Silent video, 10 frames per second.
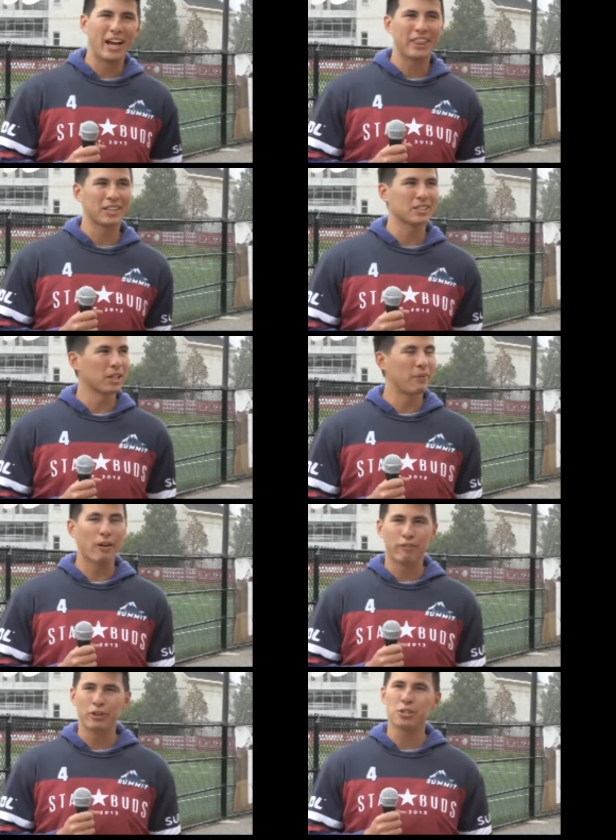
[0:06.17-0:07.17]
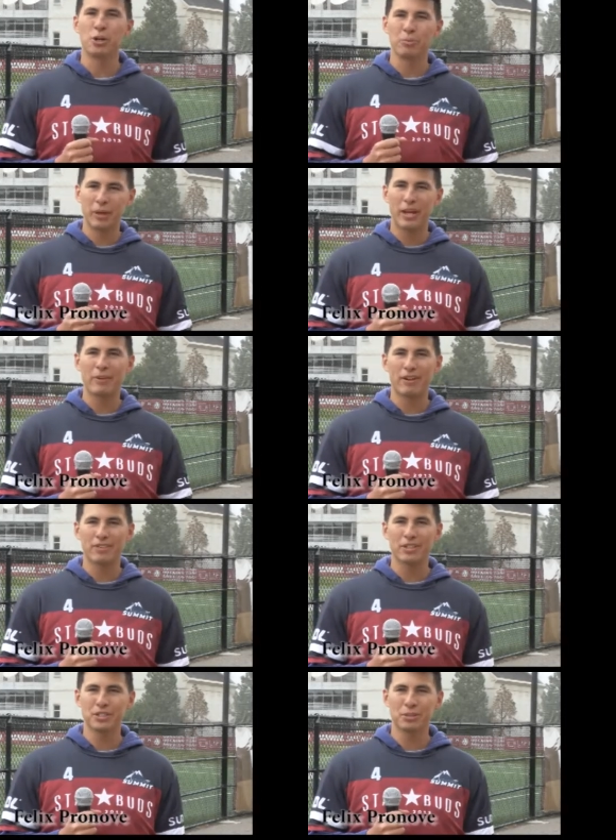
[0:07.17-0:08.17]
I think this is going to be our first home game
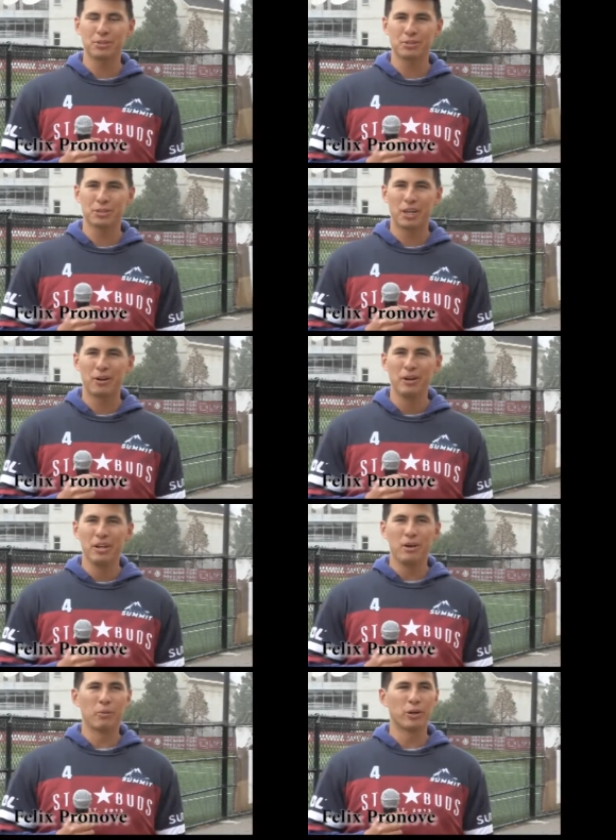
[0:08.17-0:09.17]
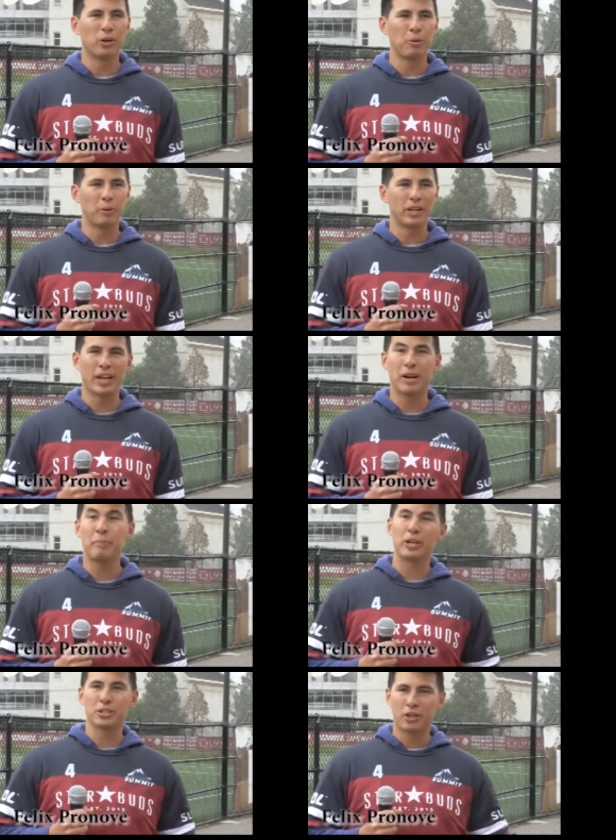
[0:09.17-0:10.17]
ever, too. So we're hoping to get a
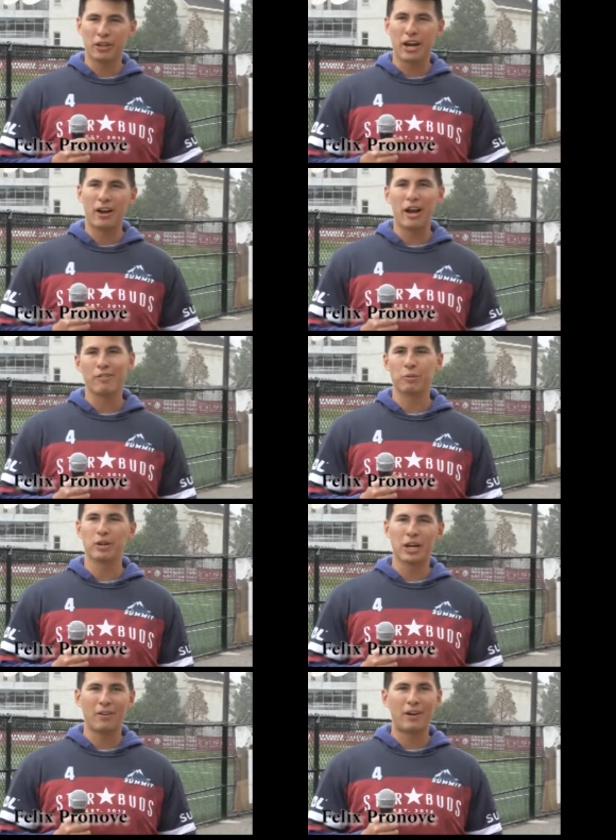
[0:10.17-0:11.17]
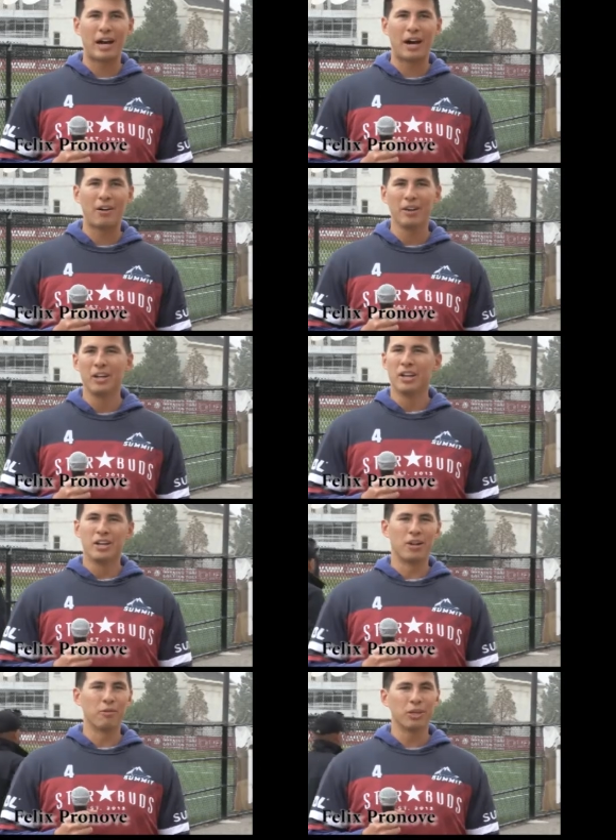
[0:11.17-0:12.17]
big turnout, everyone come out,
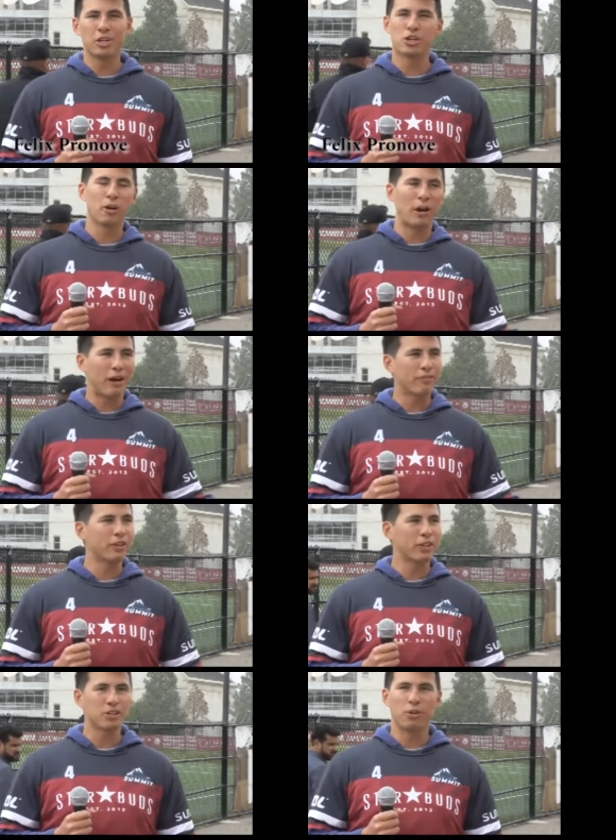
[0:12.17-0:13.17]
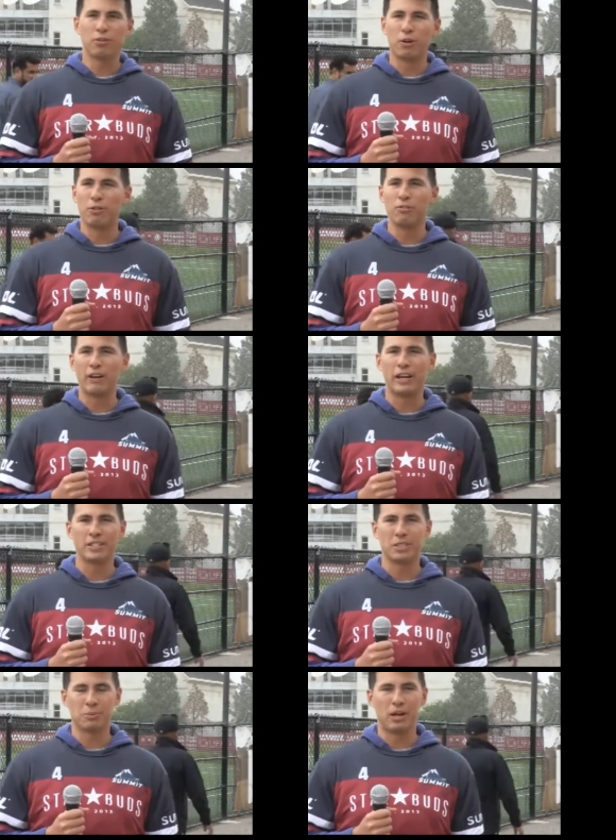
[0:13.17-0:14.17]
you know, really show out for this whole home
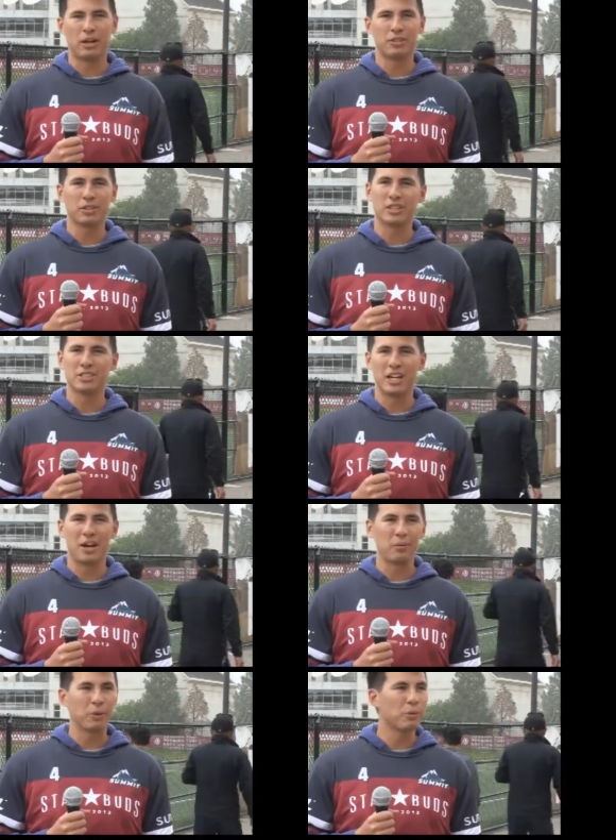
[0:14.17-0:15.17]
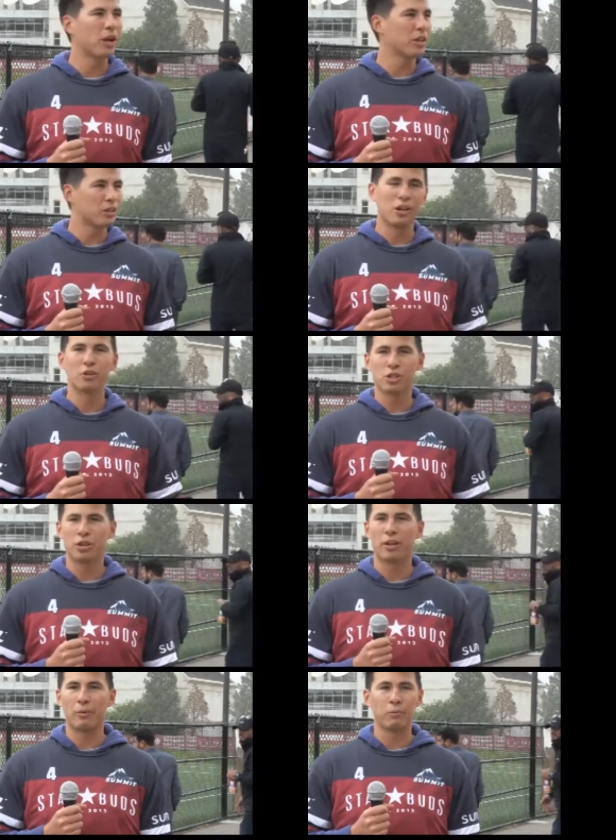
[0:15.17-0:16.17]
fans as well, because we want to, you know,
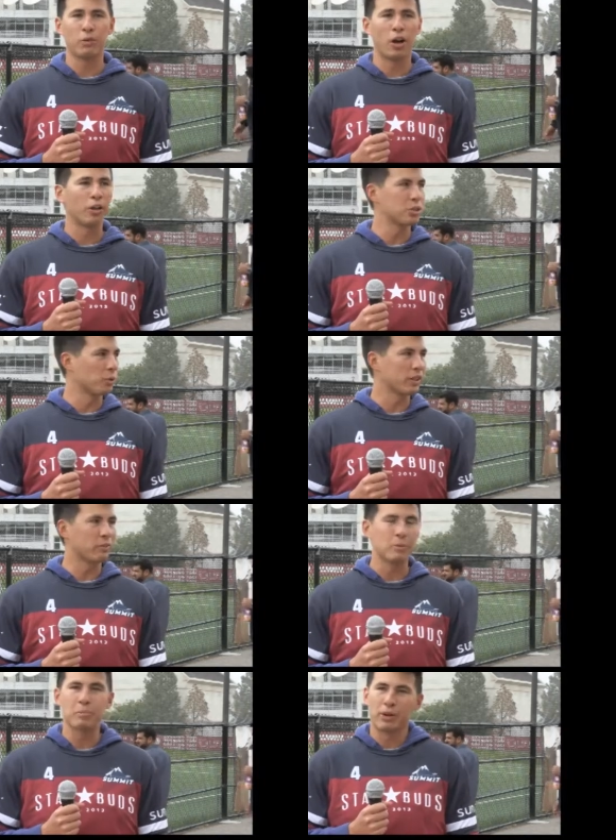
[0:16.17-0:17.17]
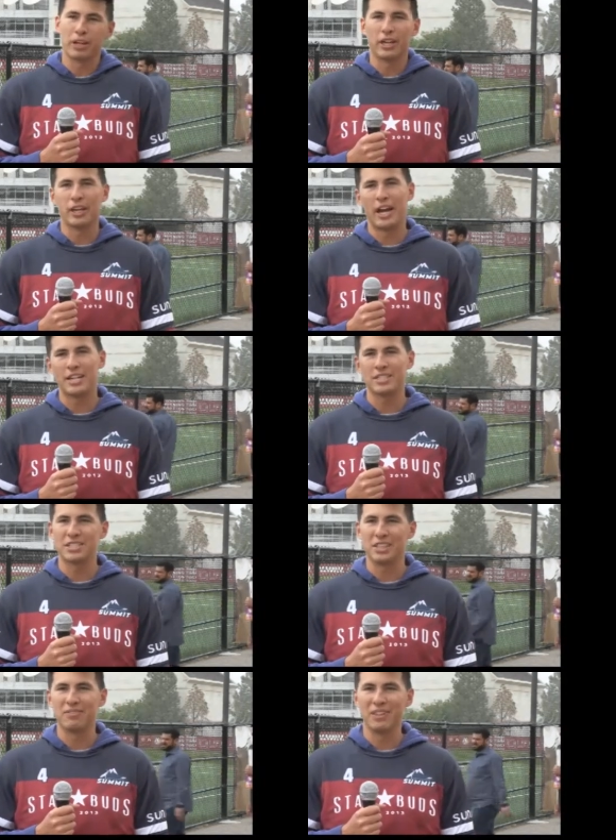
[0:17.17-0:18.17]
show that all this work that we've been putting in as a
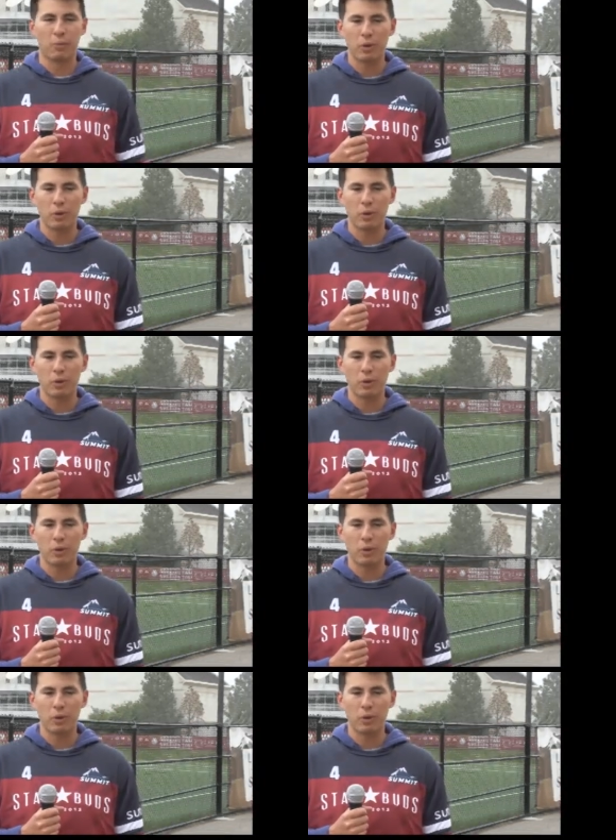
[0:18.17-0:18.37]
team.